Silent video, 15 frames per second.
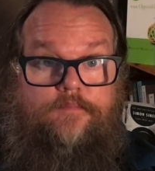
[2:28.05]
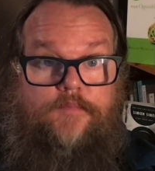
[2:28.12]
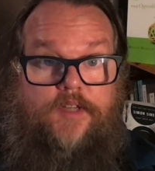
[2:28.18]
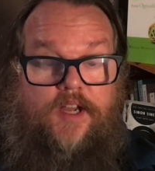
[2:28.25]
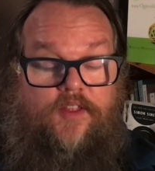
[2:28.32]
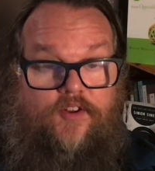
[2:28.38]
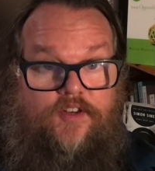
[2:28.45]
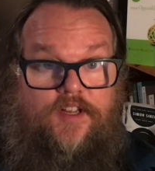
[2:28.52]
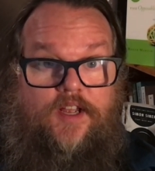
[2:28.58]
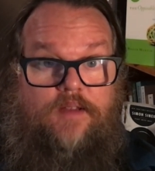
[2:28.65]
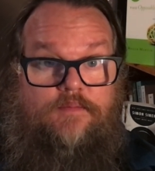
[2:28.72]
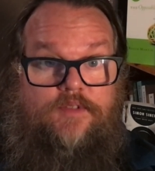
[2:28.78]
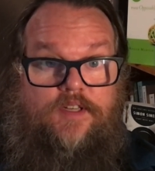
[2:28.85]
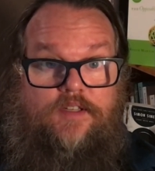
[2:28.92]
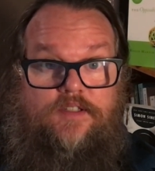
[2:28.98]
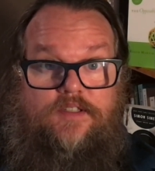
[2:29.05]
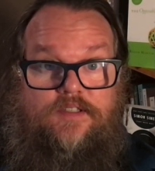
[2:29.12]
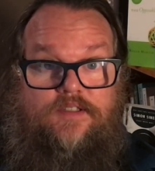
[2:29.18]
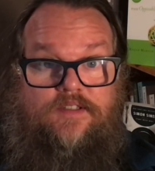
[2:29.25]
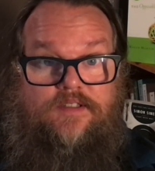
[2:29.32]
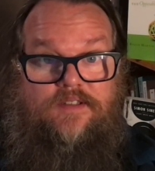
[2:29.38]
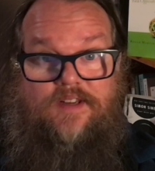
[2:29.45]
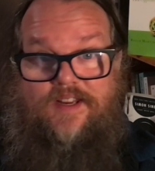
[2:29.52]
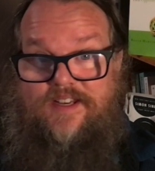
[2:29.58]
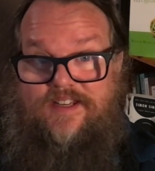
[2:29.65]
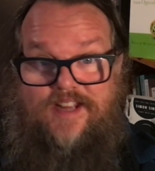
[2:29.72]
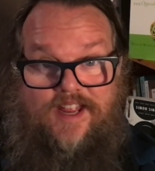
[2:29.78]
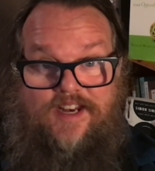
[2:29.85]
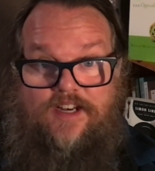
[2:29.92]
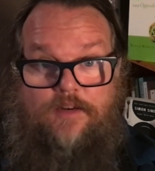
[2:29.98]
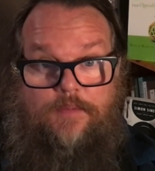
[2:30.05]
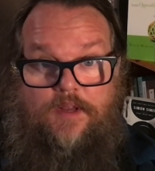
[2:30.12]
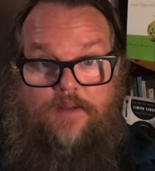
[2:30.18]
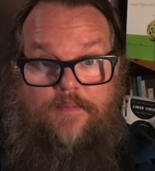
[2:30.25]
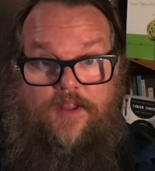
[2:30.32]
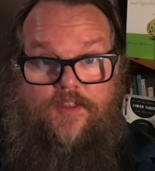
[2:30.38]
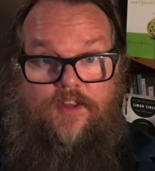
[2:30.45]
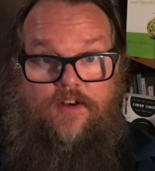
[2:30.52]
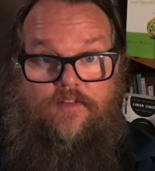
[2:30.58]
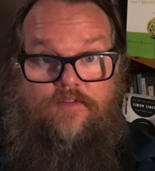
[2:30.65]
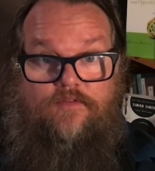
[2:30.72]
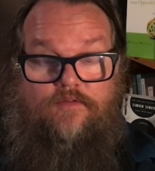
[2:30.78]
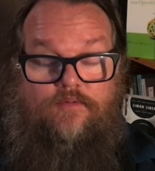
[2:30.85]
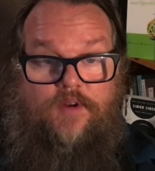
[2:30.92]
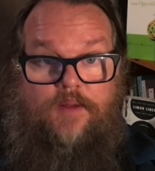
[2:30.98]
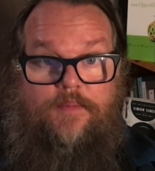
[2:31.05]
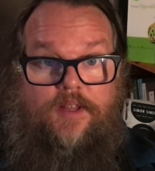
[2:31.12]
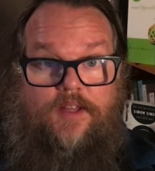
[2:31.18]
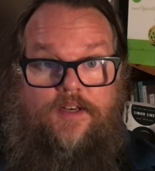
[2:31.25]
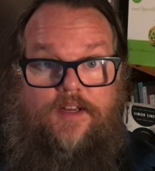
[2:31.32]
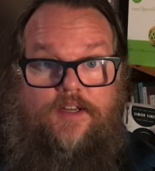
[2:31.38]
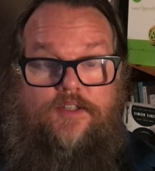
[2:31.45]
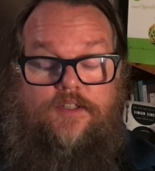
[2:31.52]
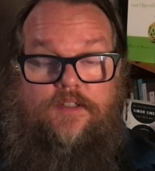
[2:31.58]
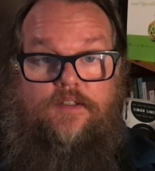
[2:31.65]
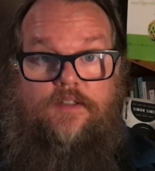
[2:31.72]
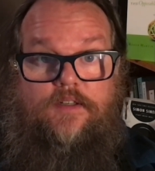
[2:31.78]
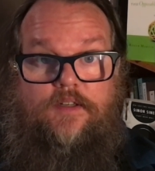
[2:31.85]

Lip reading: Other times it's intended to be a method of rehabilitation.